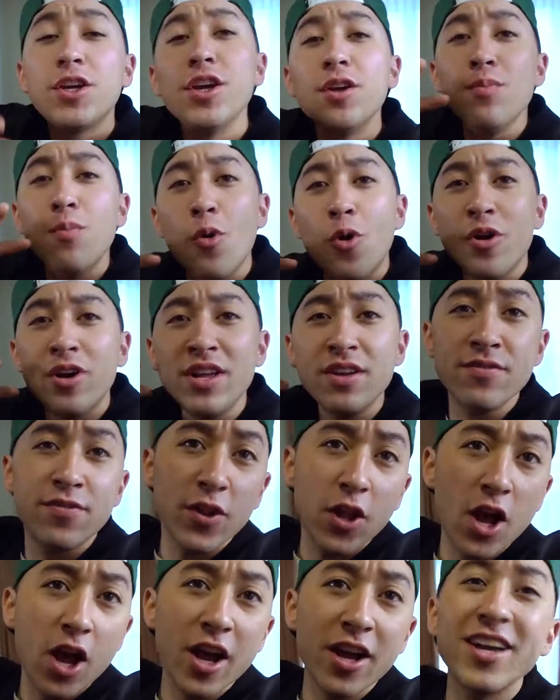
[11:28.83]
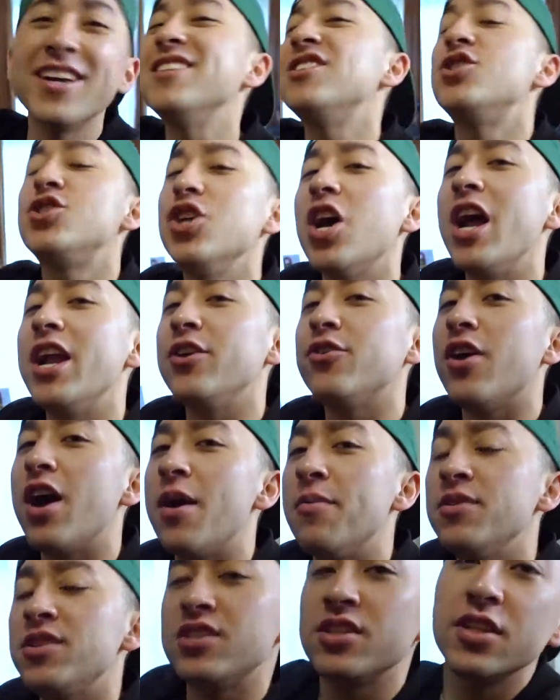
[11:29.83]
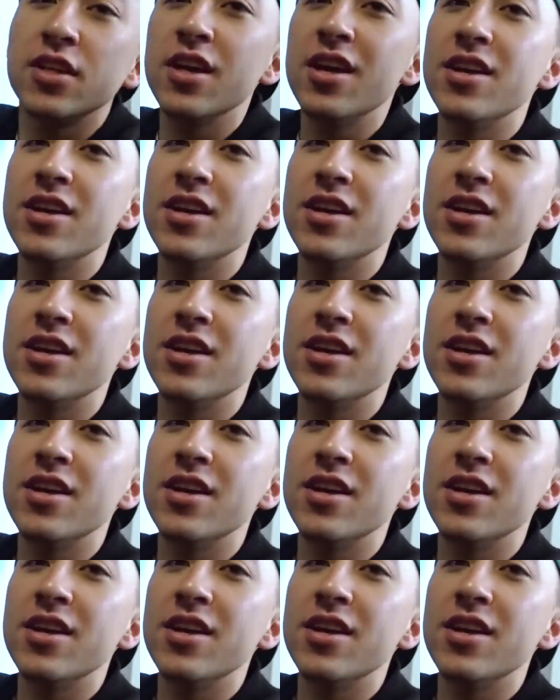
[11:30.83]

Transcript: Good morning, vlog. It's Johnny Gromis,